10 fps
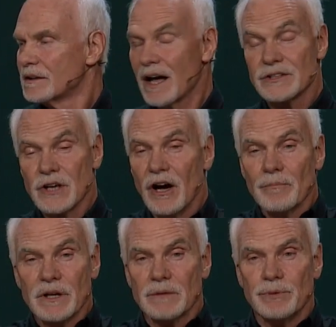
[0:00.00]
God has
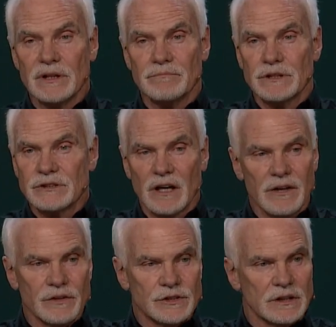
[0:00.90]
called me to be a
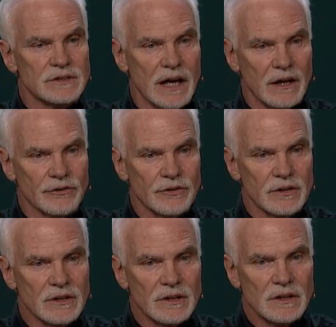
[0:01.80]
missionary of the Gentiles
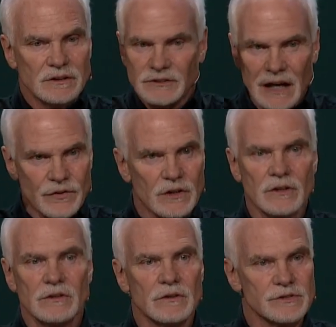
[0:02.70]
to take the
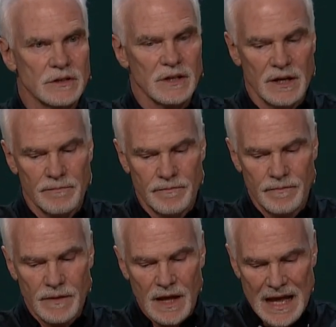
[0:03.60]
good news to them.
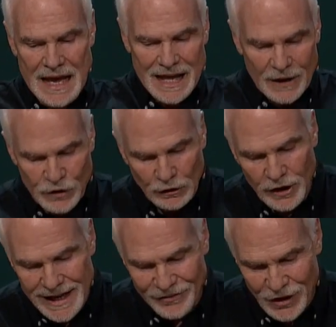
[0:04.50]
And if you
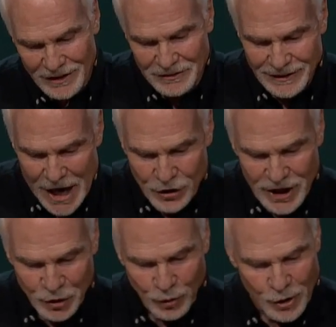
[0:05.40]
look at the letter
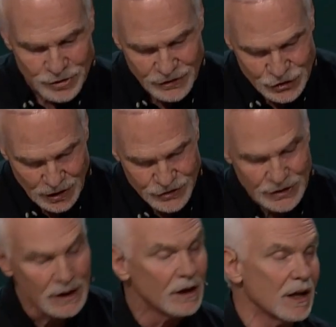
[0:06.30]
he wrote to the
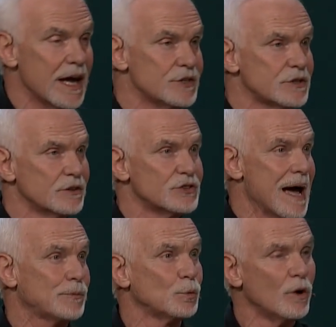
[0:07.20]
church in Galatia,
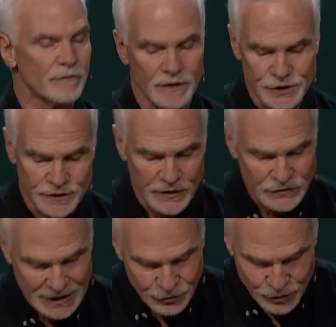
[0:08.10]
chapter 1, verses
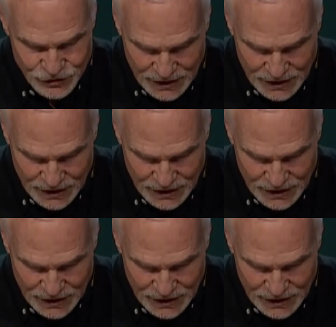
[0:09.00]
15 through